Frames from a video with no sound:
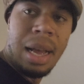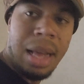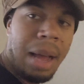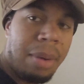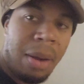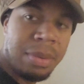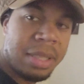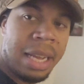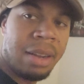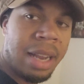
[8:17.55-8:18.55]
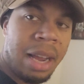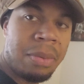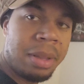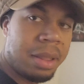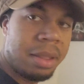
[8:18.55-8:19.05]
I, I was there like,
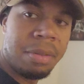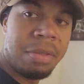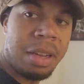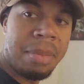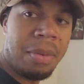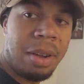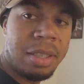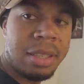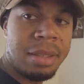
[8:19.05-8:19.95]
what the fuck am I watching?